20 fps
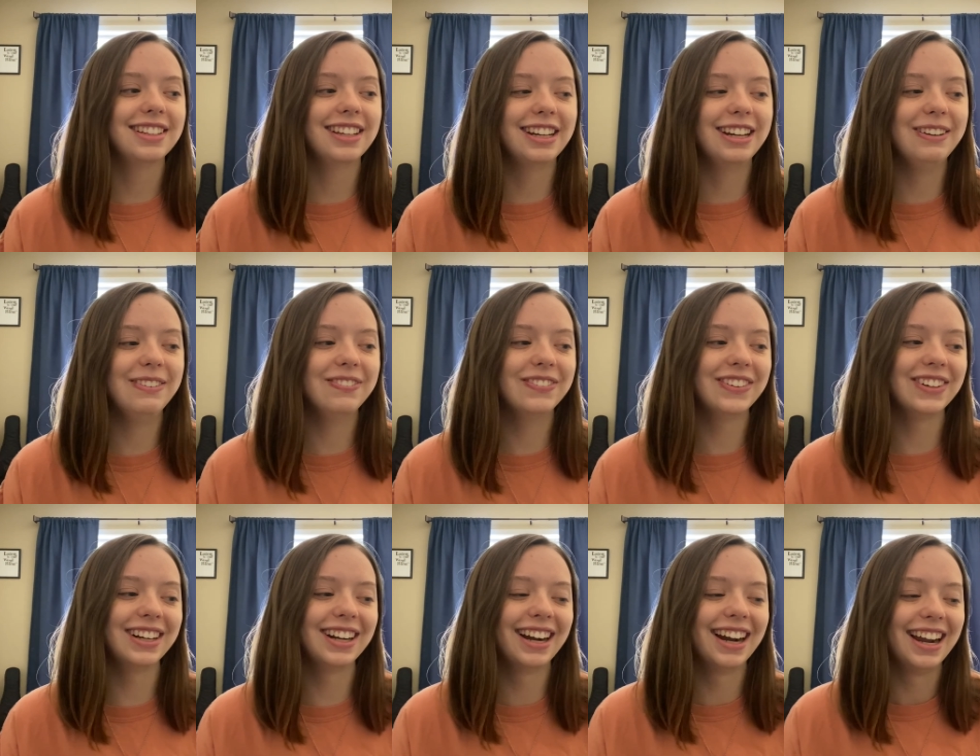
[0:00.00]

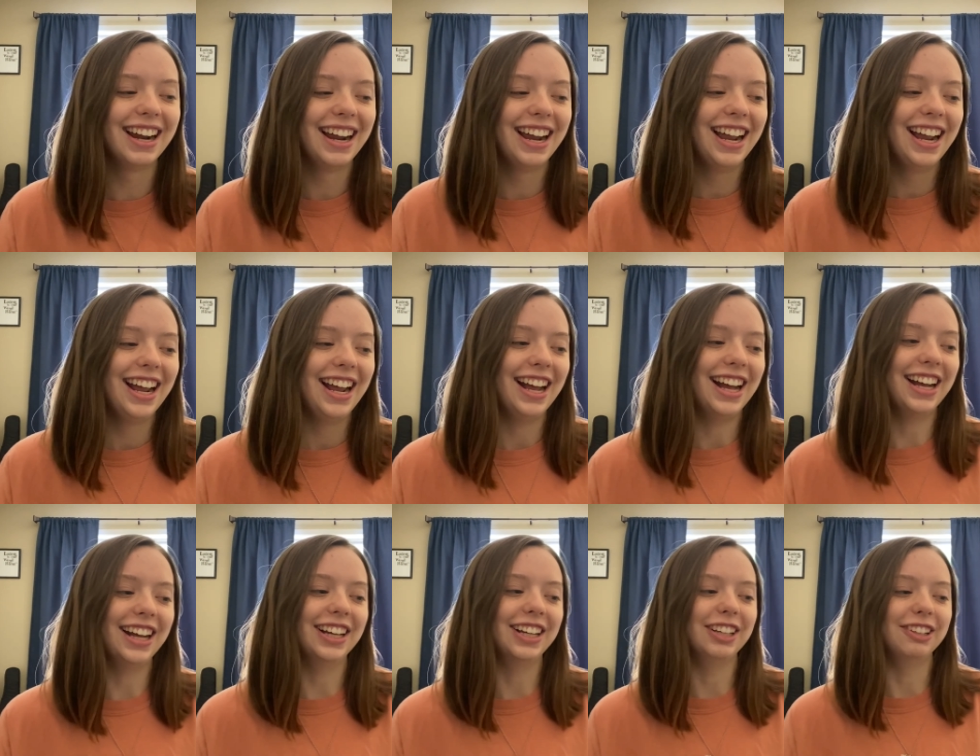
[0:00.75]
anymore.
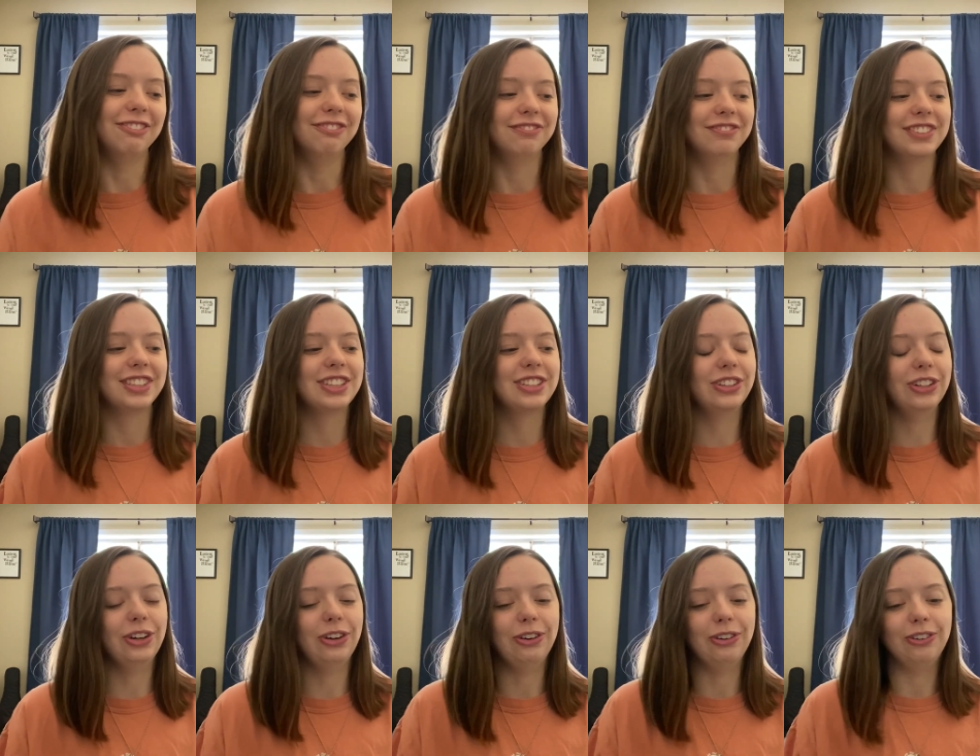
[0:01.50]
Um,
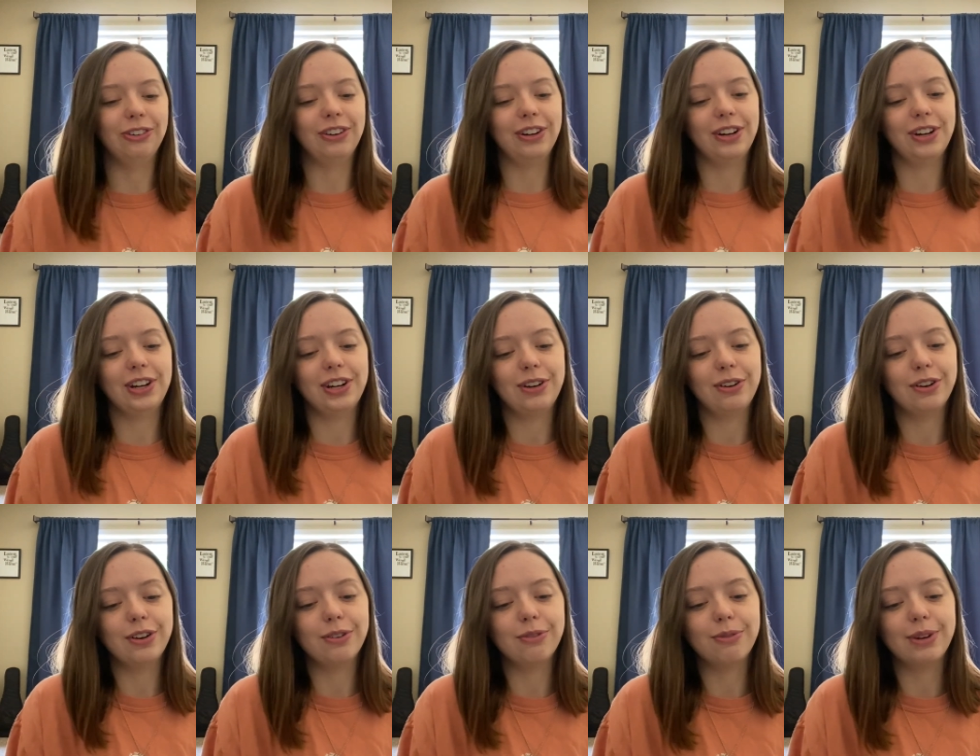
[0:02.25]
so
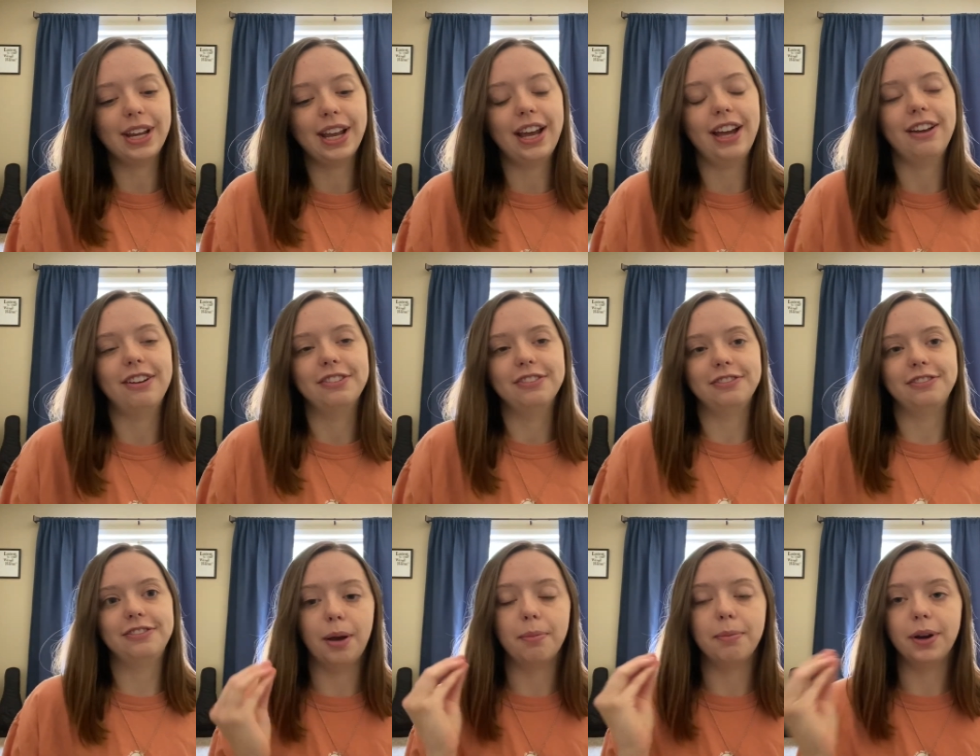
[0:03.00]
we have
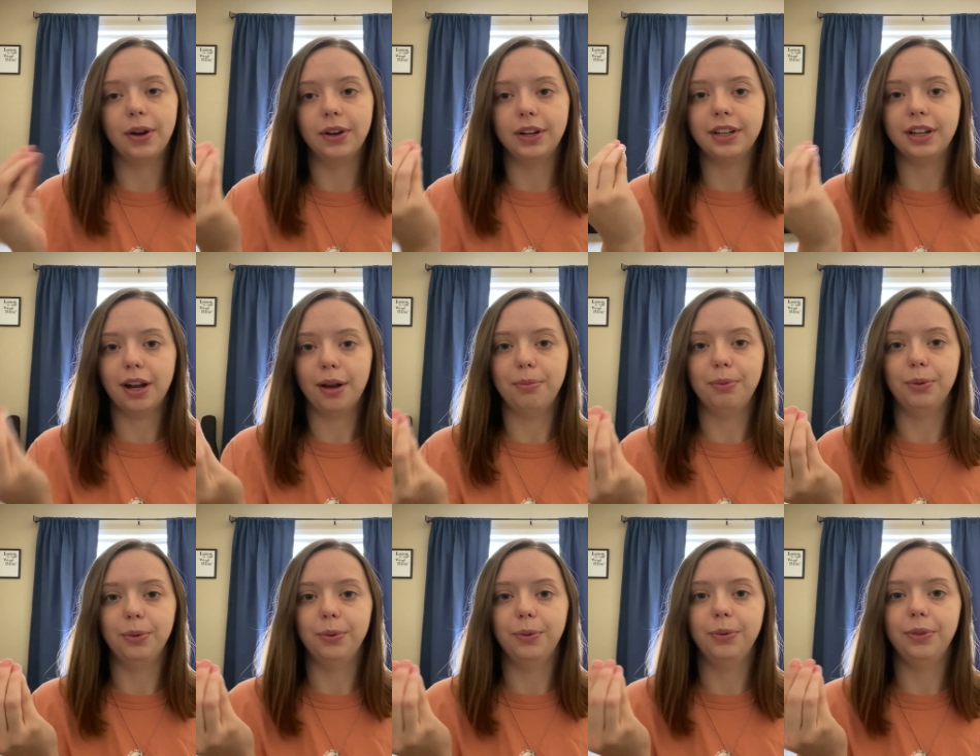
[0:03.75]
a married
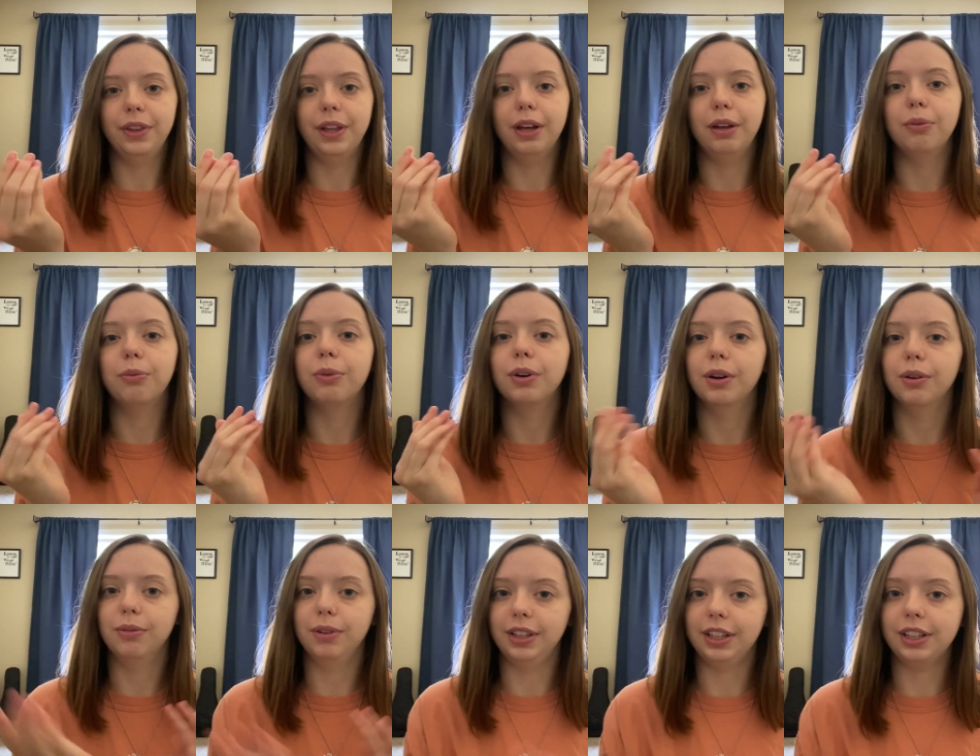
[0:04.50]
couple that we're
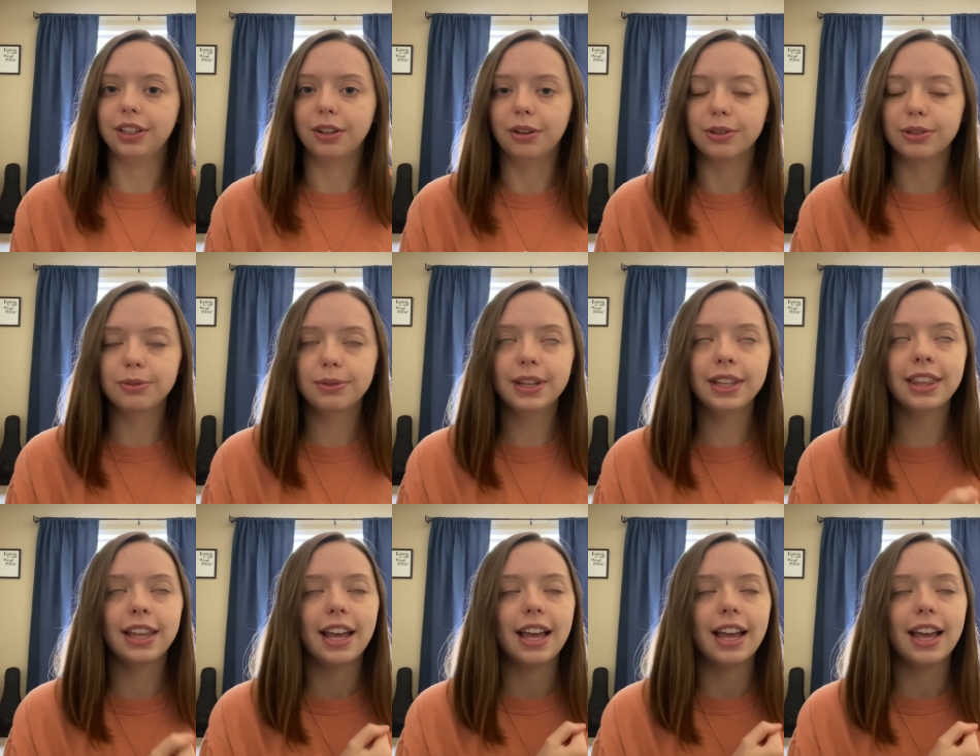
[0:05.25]
really close with.